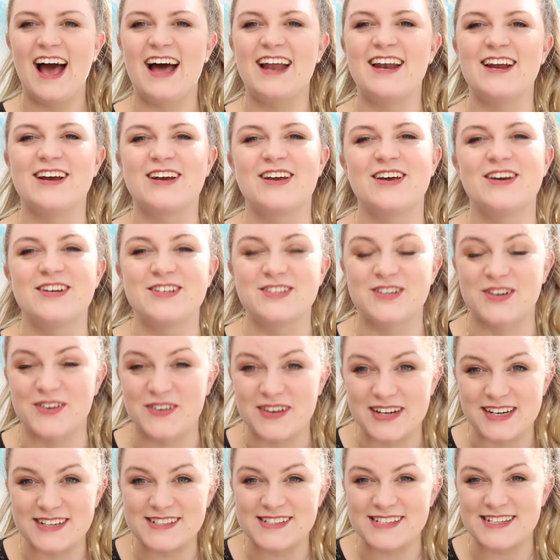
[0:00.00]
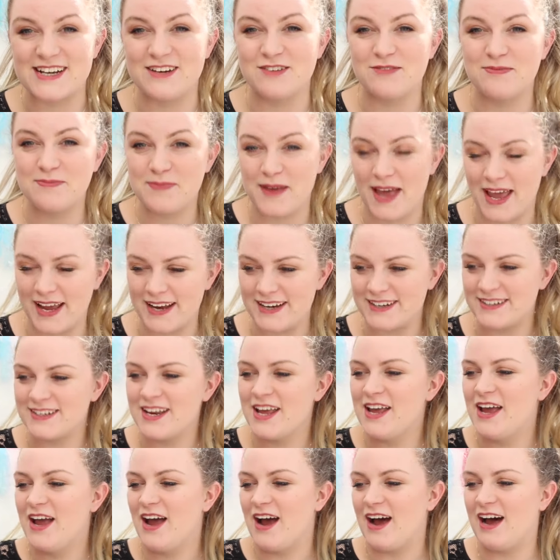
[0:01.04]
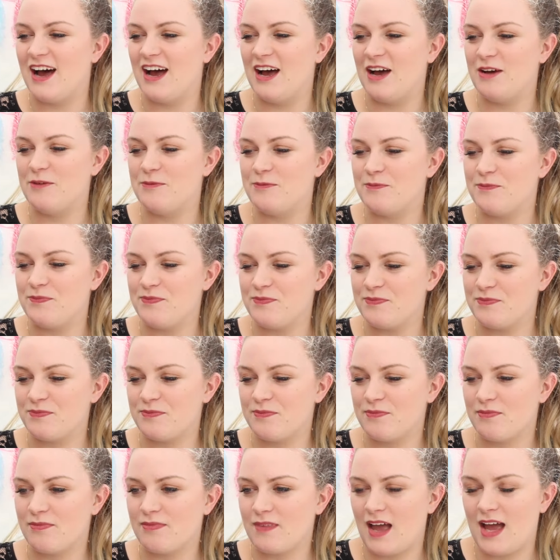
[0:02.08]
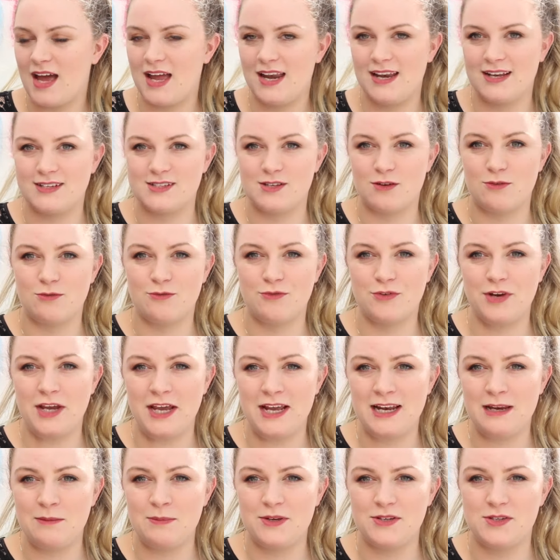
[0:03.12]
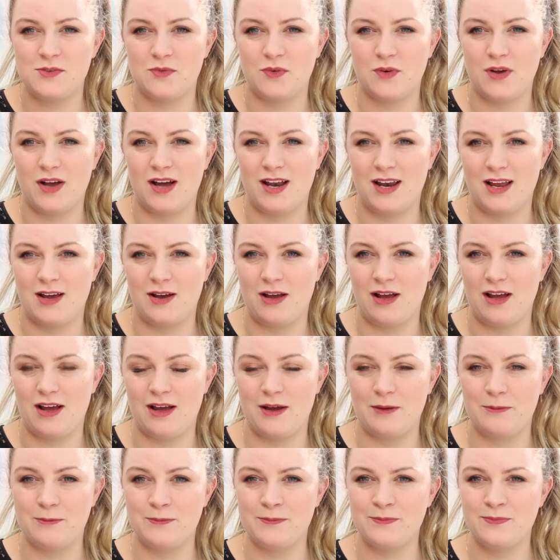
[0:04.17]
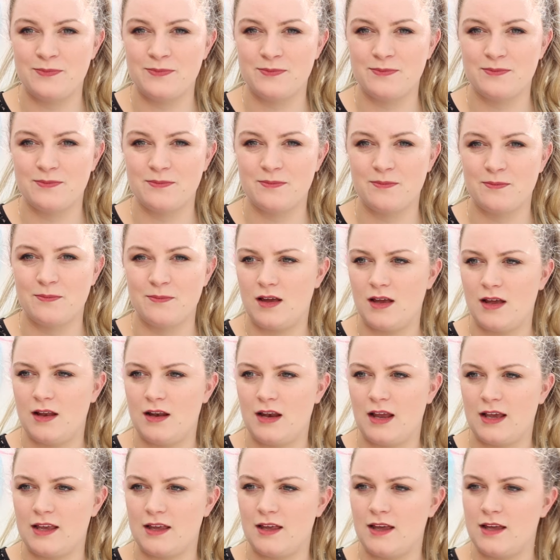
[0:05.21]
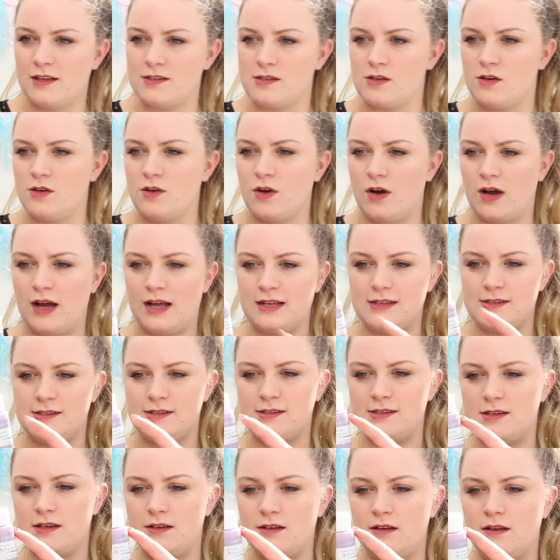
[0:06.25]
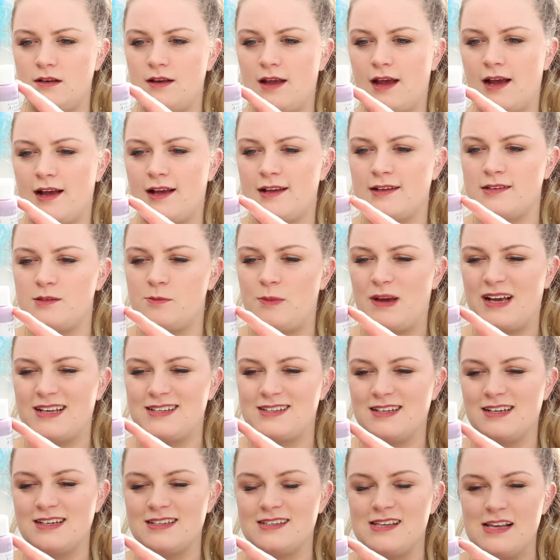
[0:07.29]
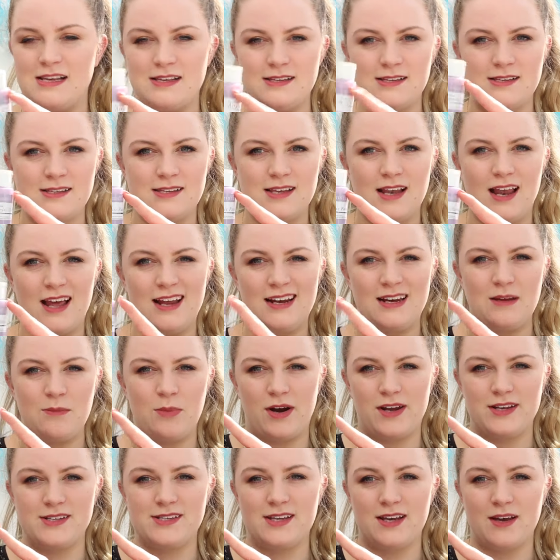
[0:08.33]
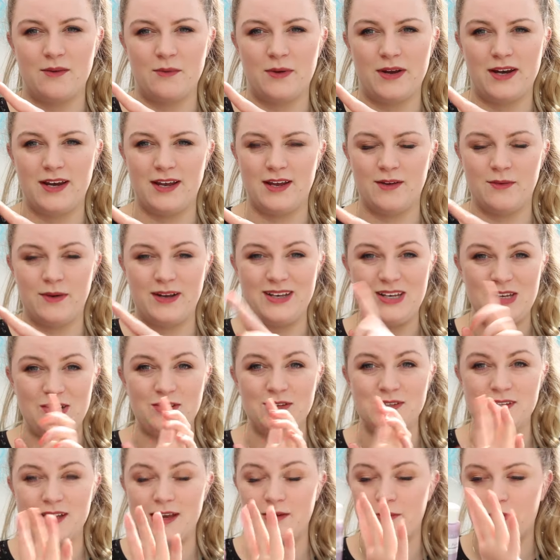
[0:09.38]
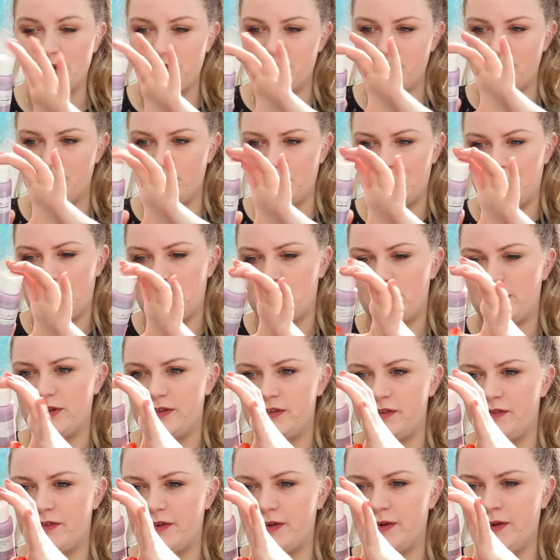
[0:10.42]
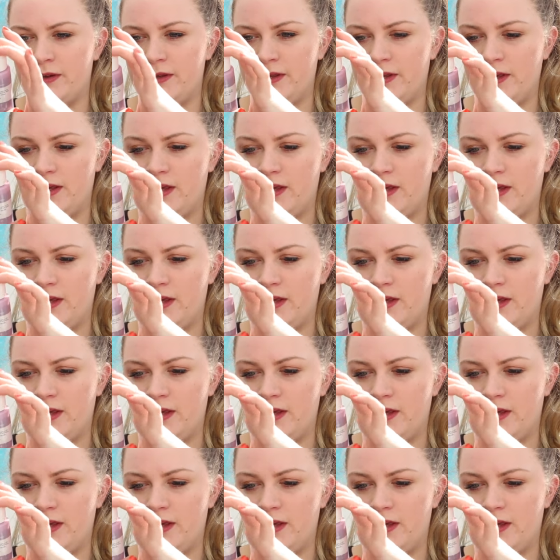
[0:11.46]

and a good quality of paint. Um, and it's a really beautiful colour. Um, like it's not as as pastel as this. It's slightly brighter when it when you use it, which is really beautiful.